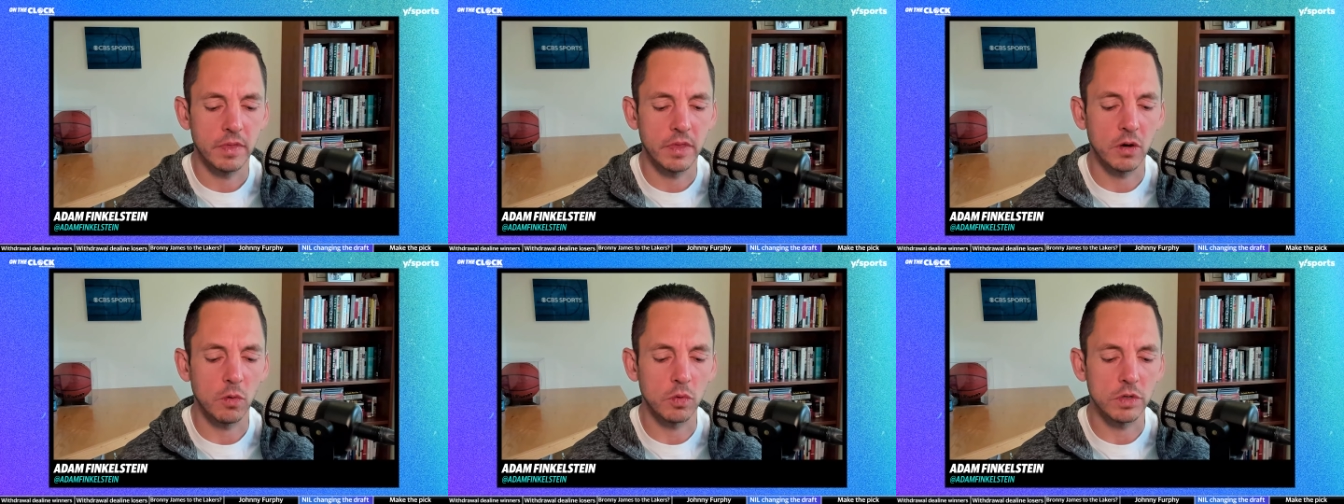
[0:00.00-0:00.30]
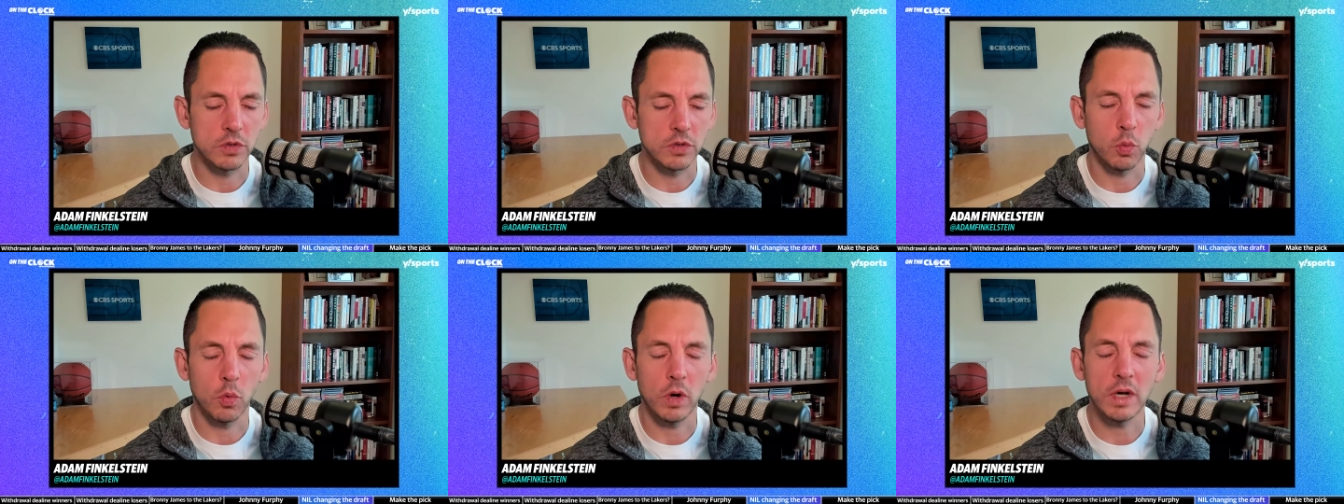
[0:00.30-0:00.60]

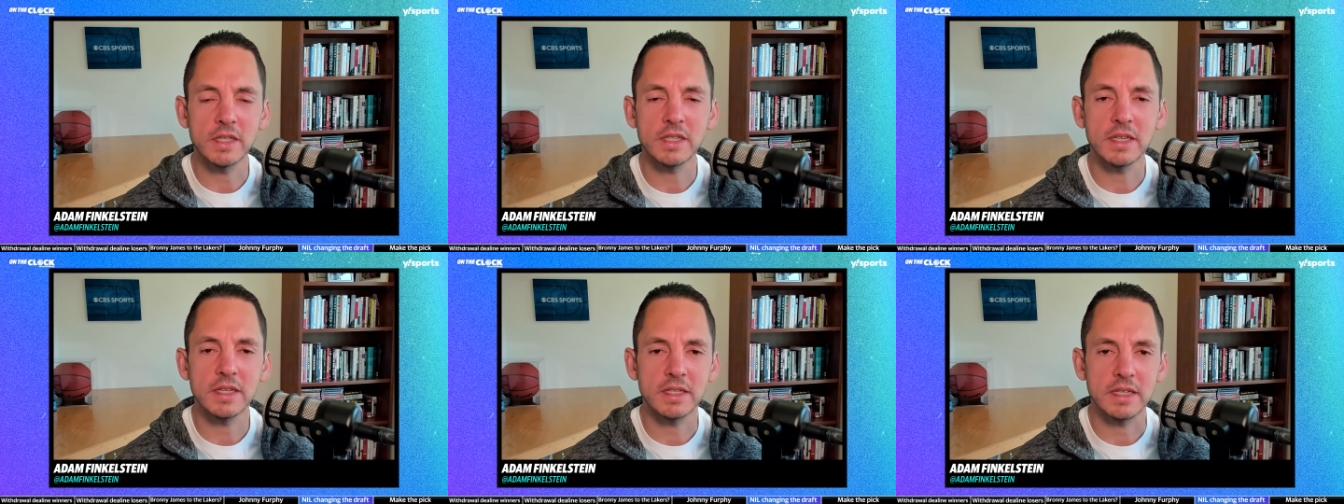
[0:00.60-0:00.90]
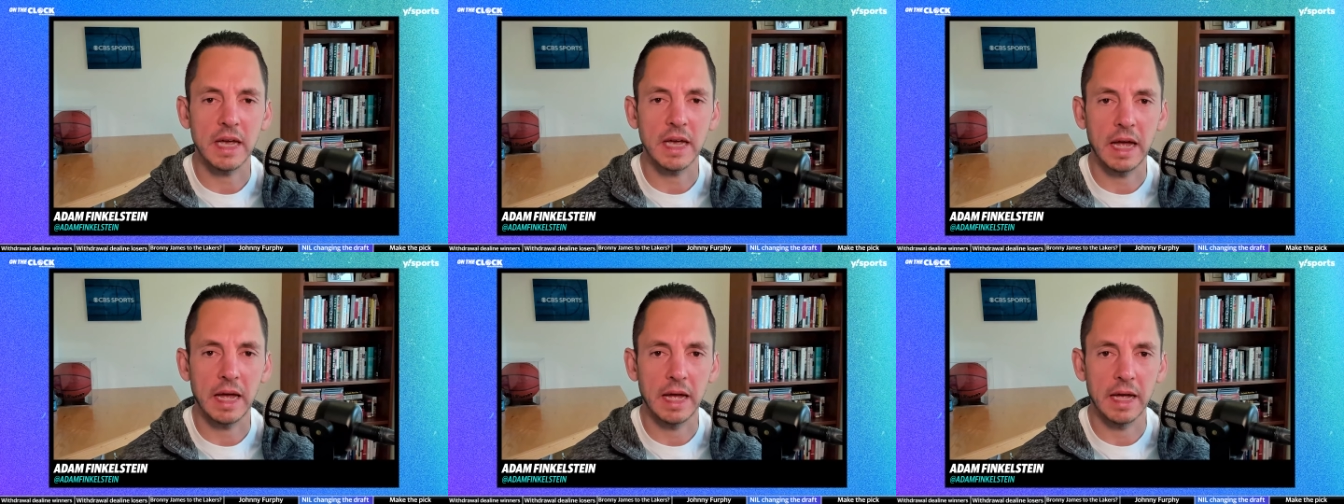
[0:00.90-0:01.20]
was once a
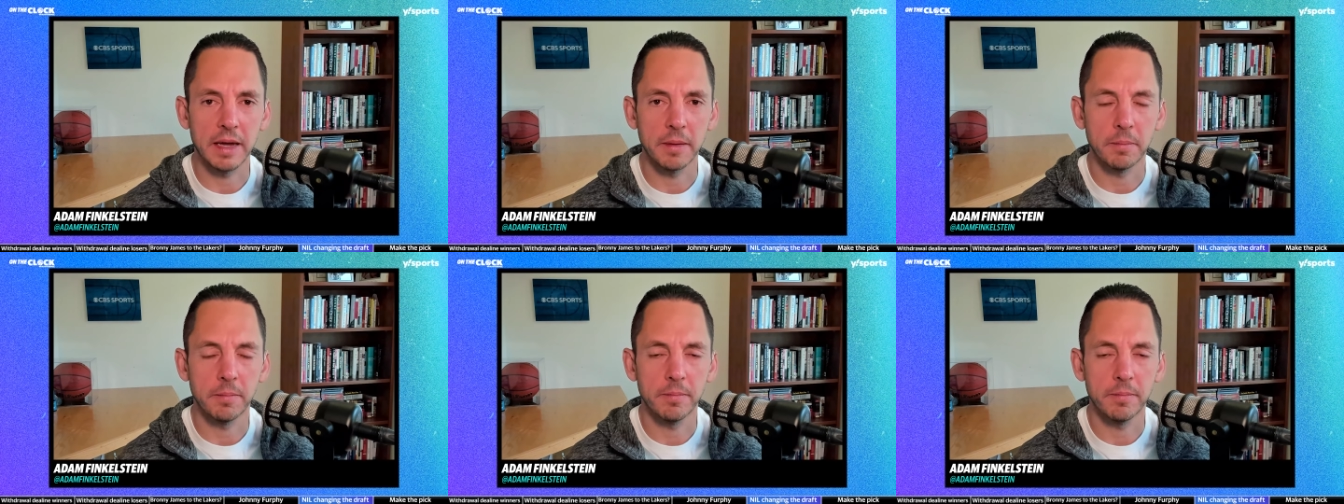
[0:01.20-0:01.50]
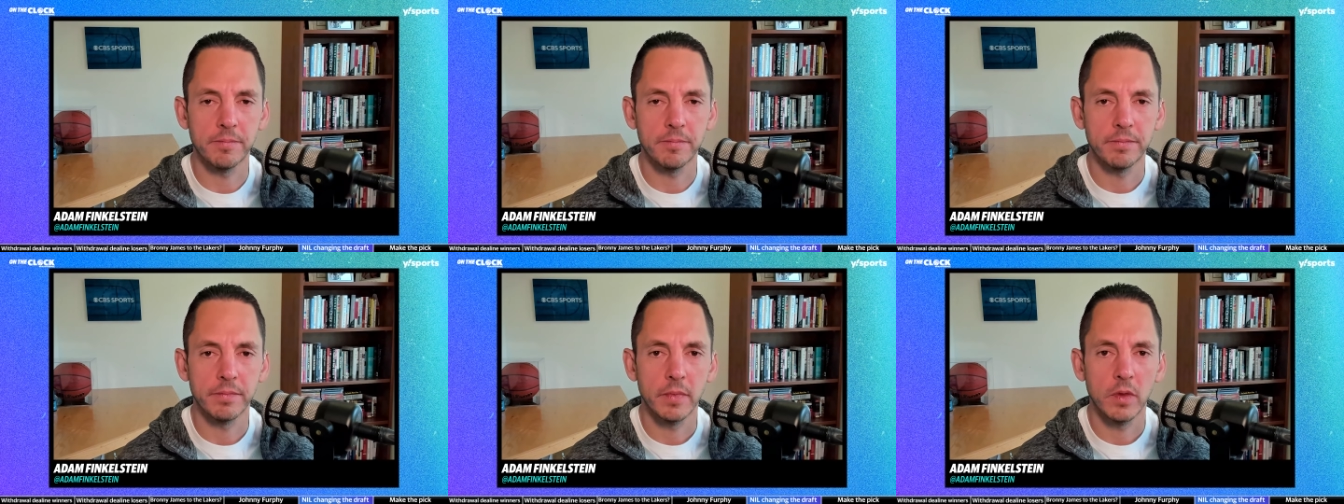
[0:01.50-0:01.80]

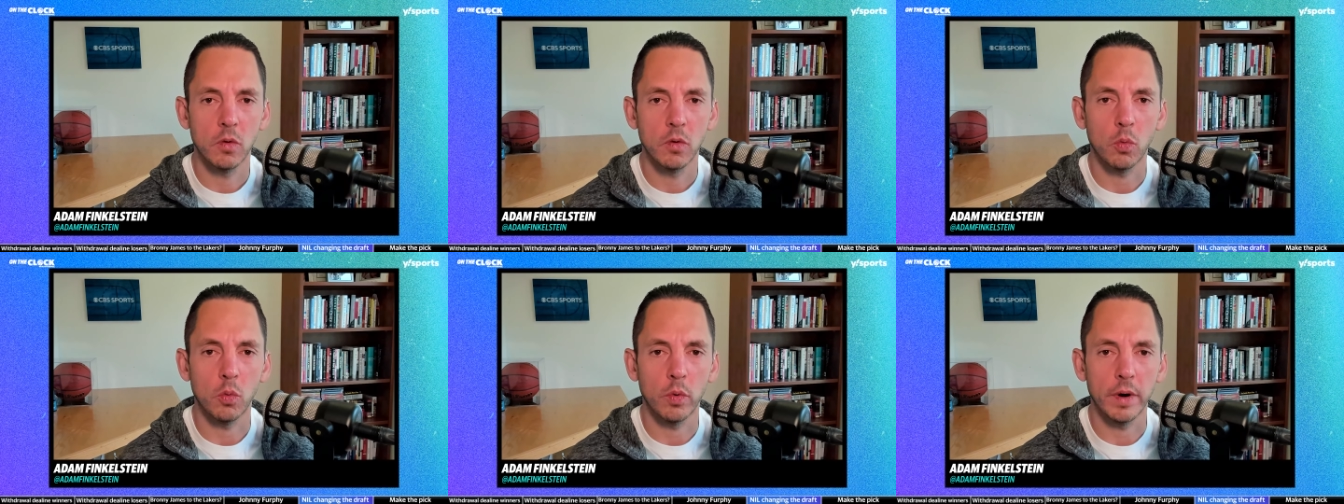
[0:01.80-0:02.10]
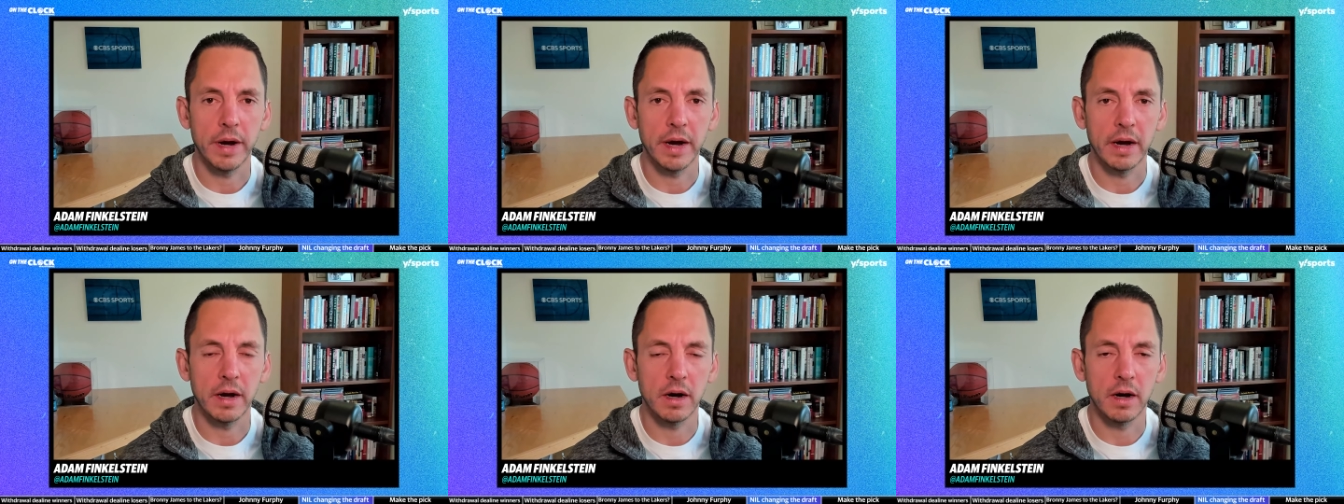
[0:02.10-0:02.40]
time
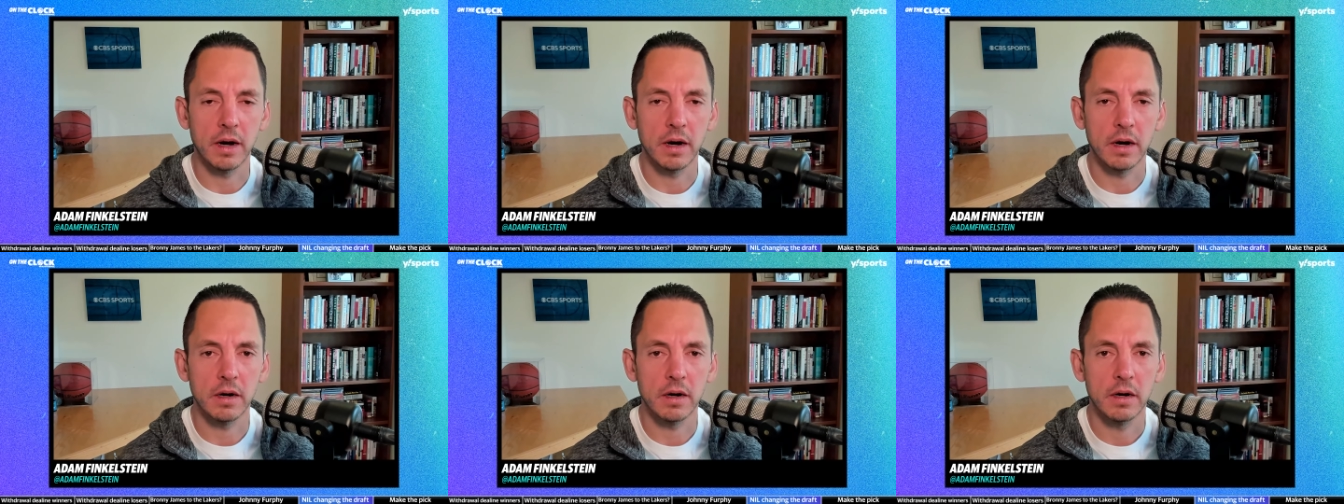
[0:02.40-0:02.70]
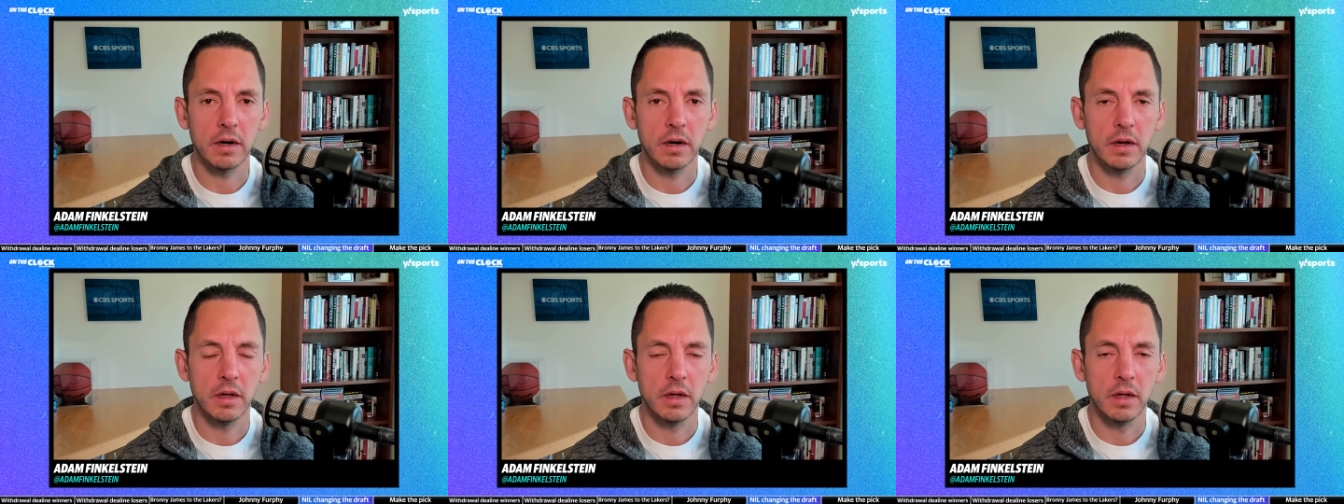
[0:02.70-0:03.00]
where